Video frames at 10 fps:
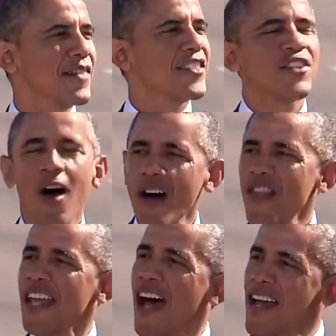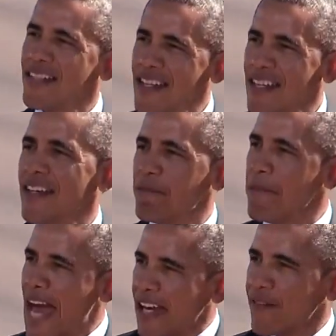They saw that idea
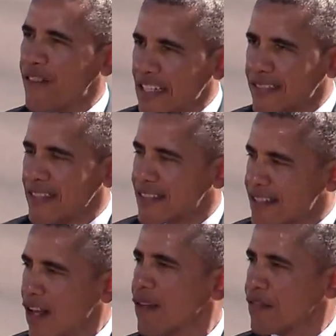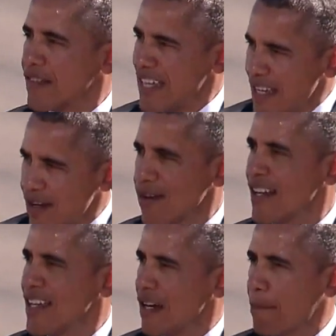manifest itself here
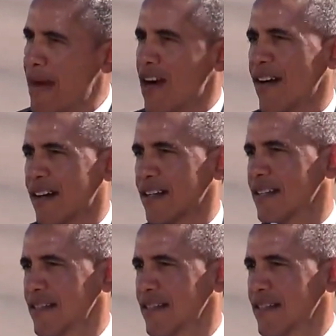in America.